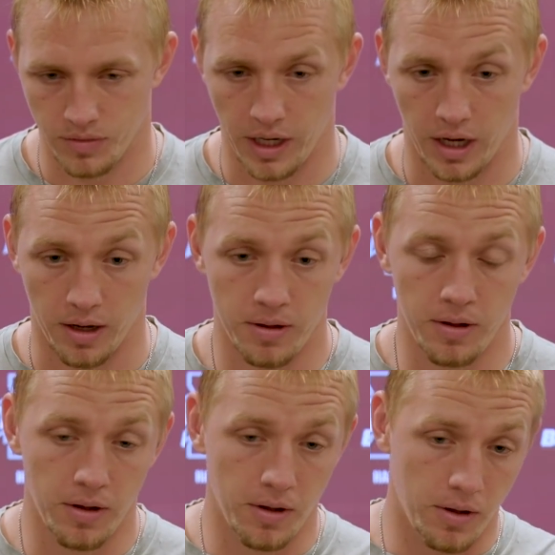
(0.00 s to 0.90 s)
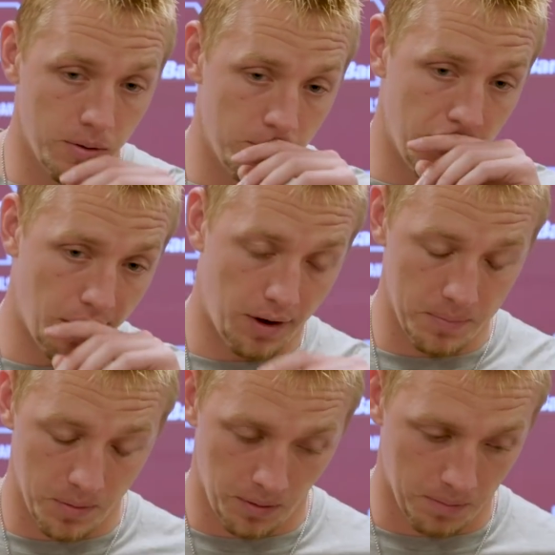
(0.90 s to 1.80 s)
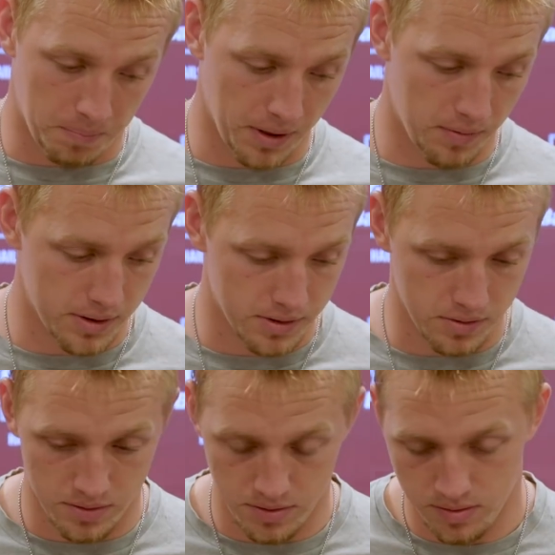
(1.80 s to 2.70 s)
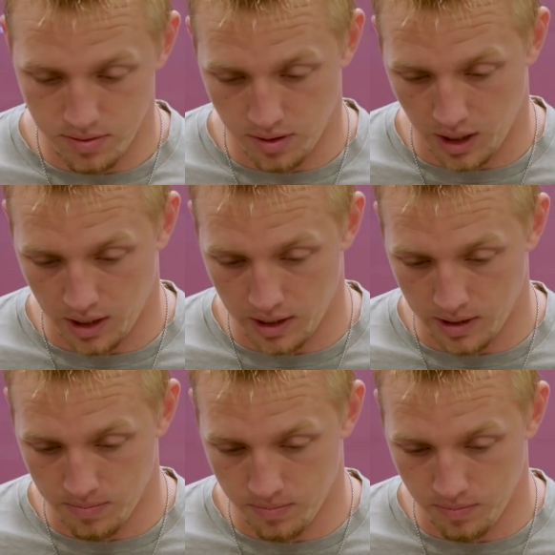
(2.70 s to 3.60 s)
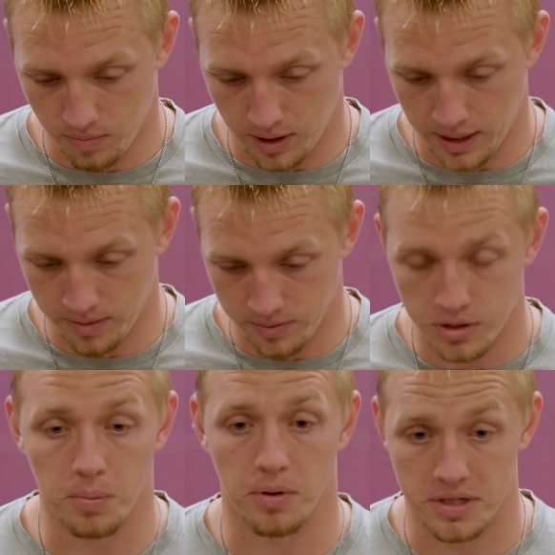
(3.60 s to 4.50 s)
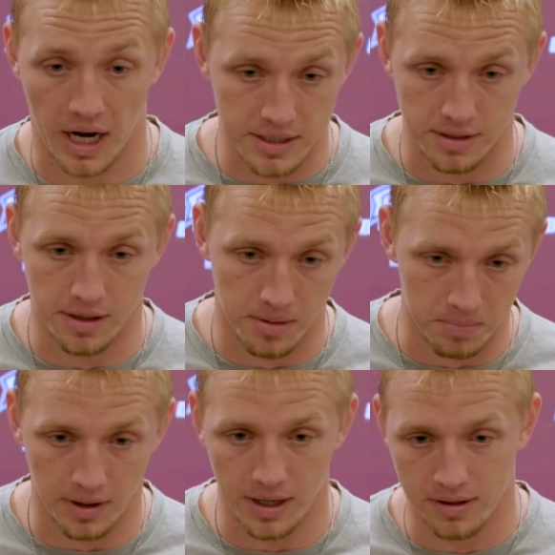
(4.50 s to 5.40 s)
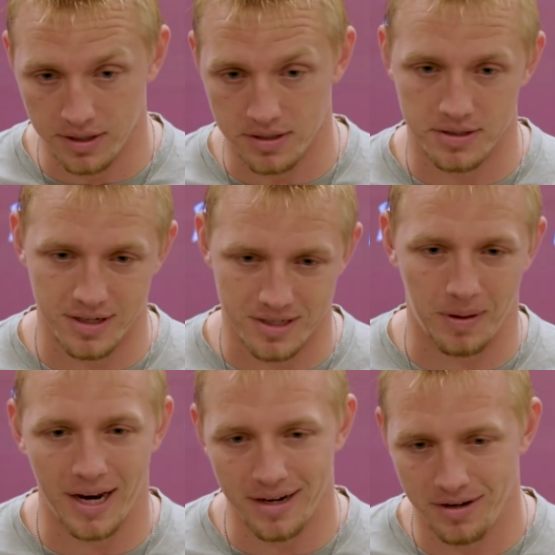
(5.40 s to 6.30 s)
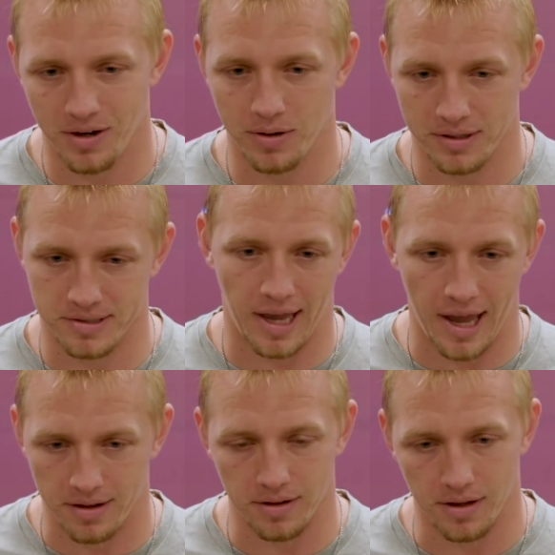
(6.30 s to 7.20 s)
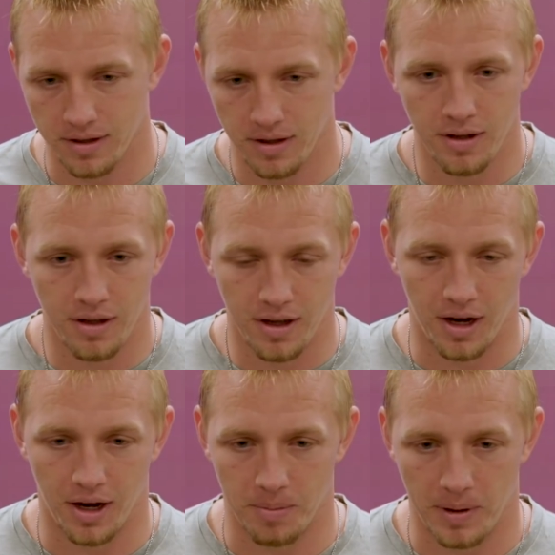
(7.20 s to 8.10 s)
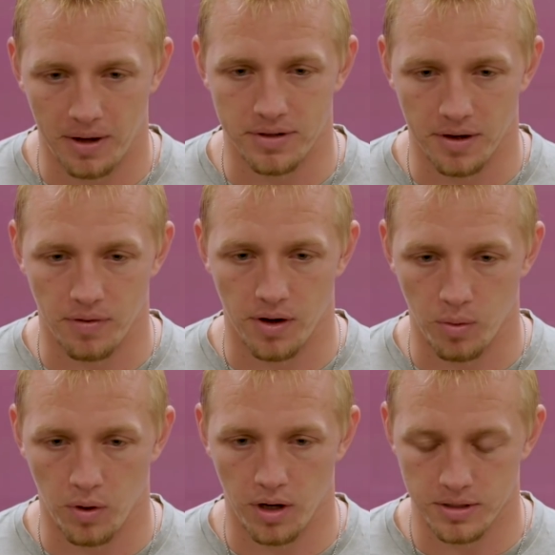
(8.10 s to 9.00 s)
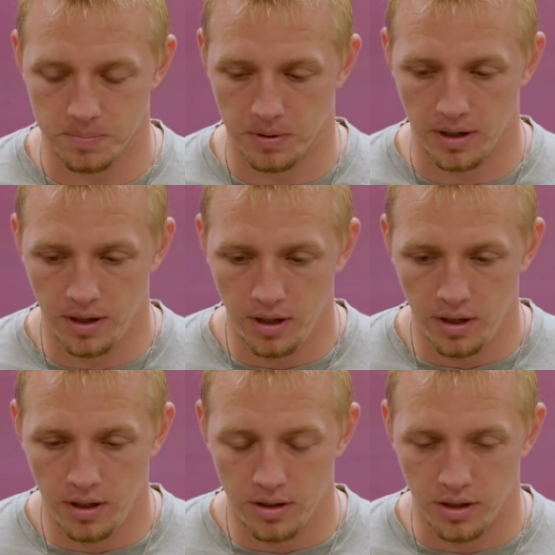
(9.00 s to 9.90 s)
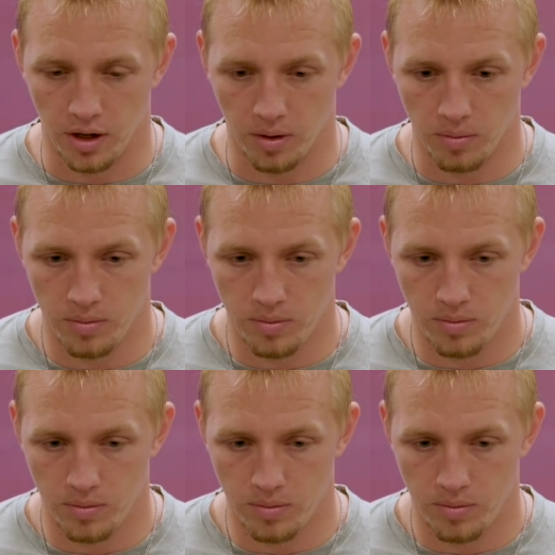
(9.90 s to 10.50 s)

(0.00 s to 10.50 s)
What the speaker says: Yeah. No, I mean, one of the big reasons why it was super enticing to come play in Leach's system, I didn't know exactly how different it was, but, you know,